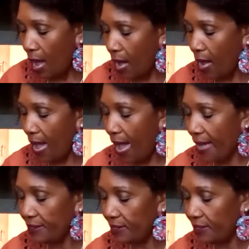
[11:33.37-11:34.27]

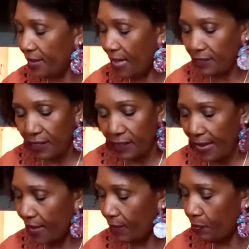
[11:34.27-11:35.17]
I did not, just
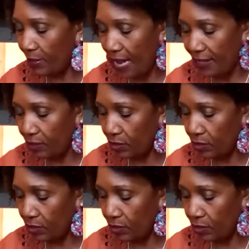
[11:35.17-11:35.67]
like when I